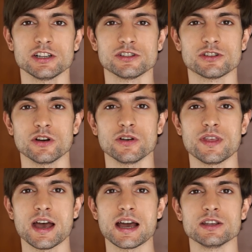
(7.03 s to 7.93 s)
so
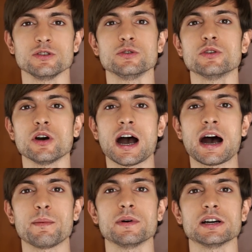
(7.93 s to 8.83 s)
that you know
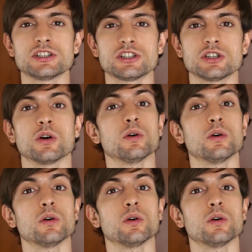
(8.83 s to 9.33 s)
how much